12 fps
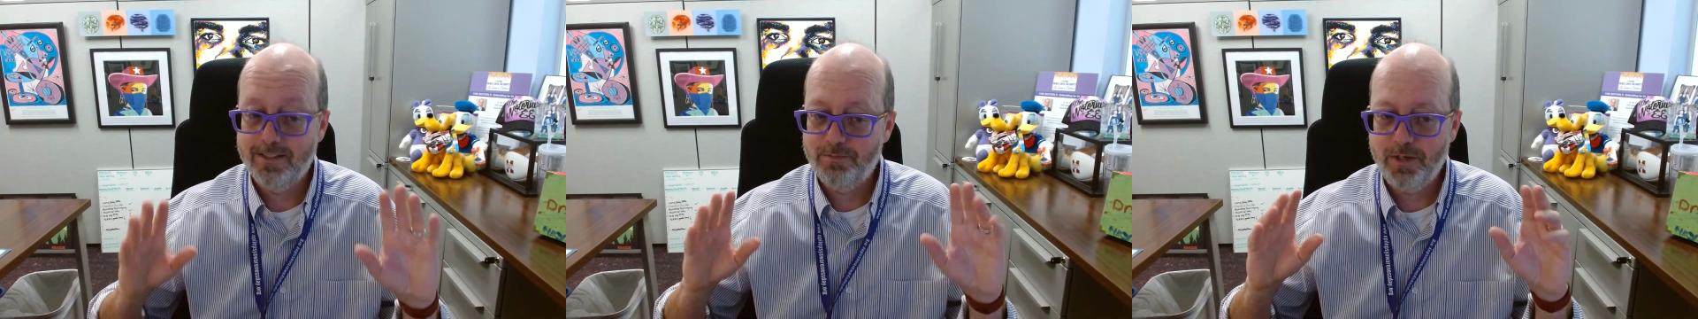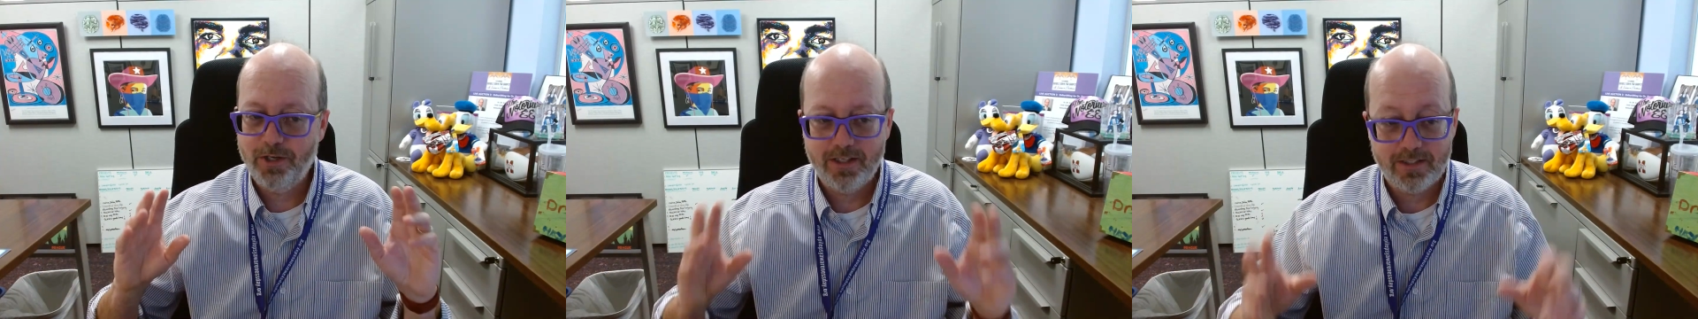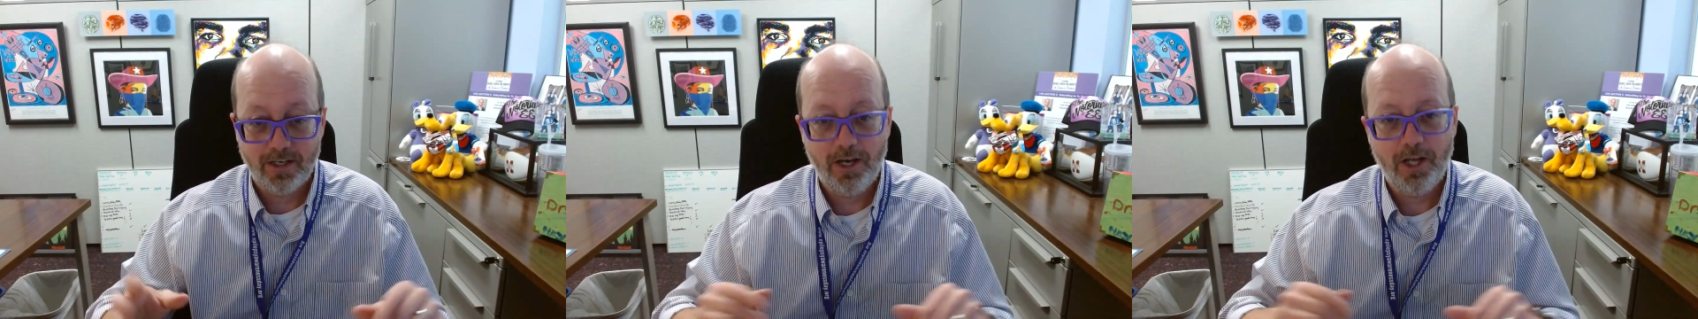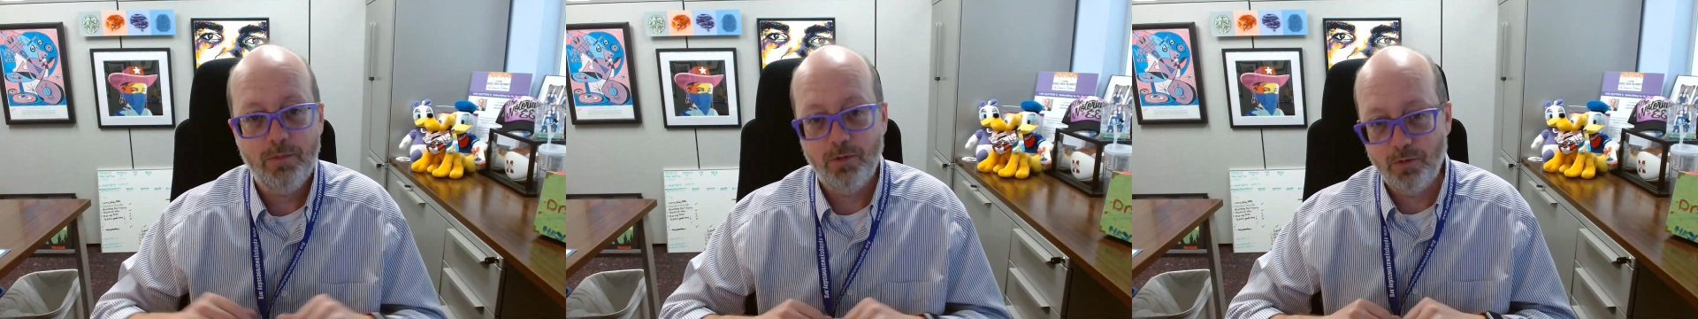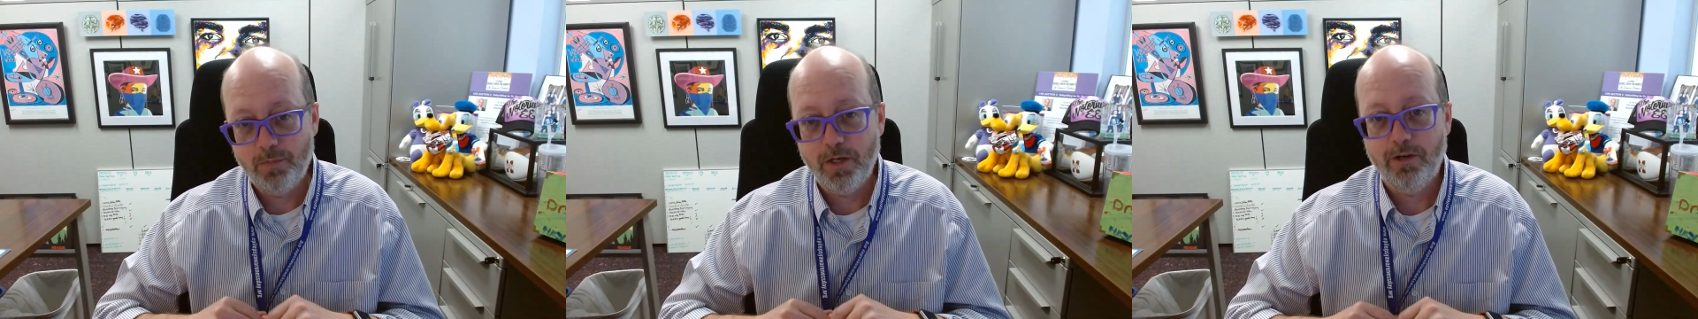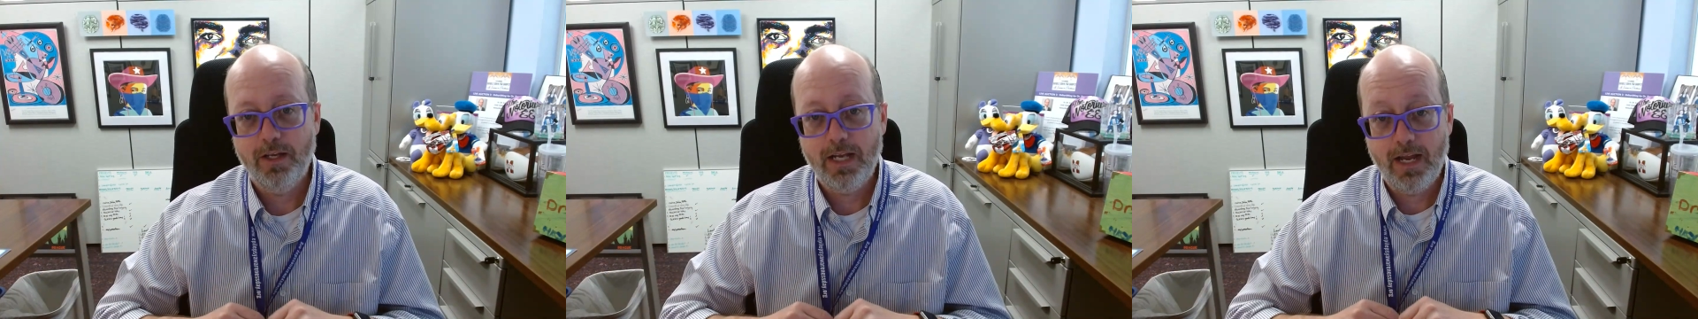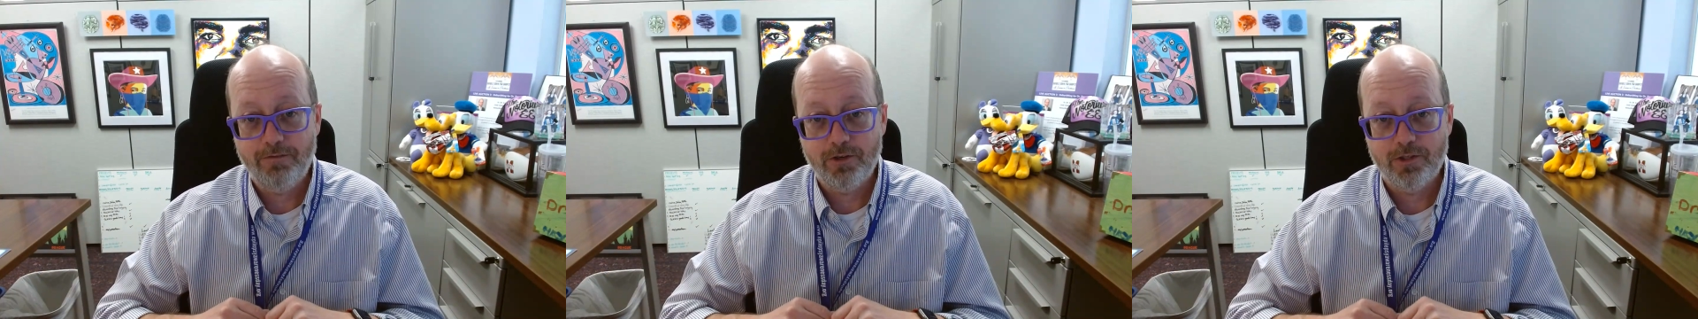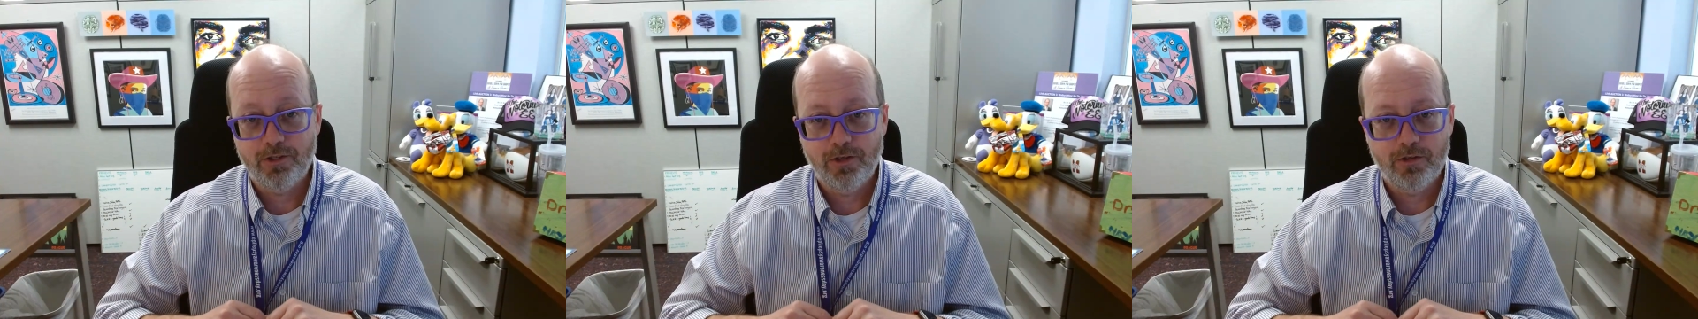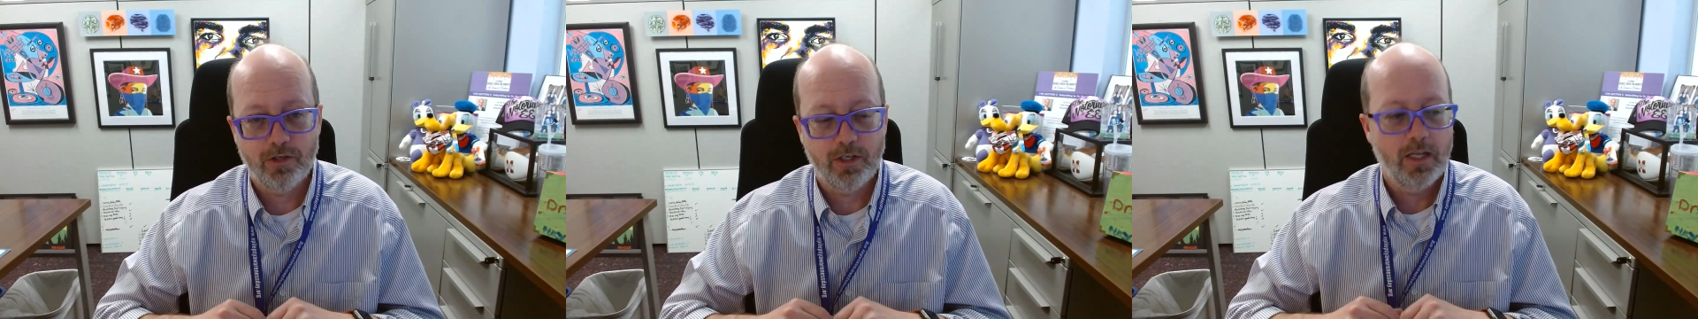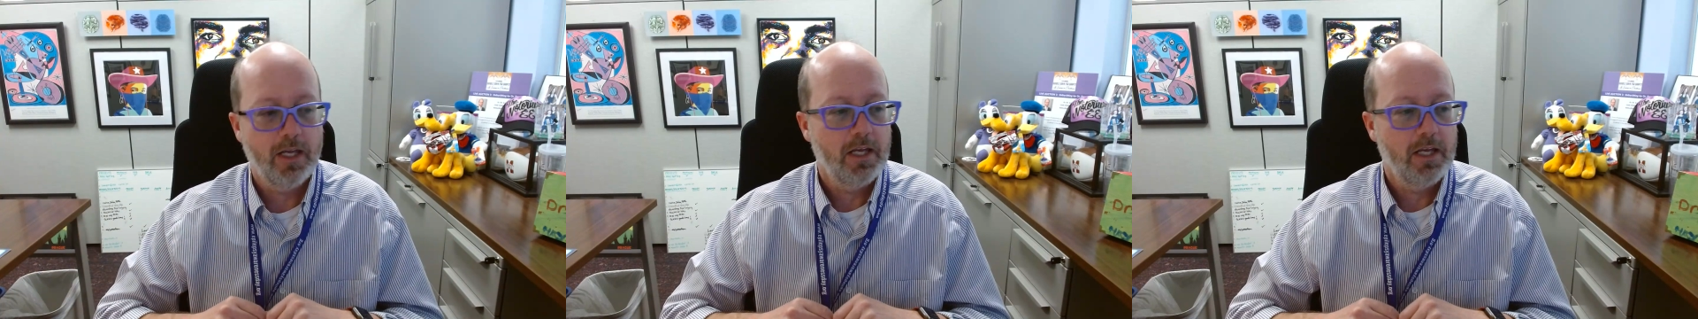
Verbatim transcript: experience a honeymoon period after surgery.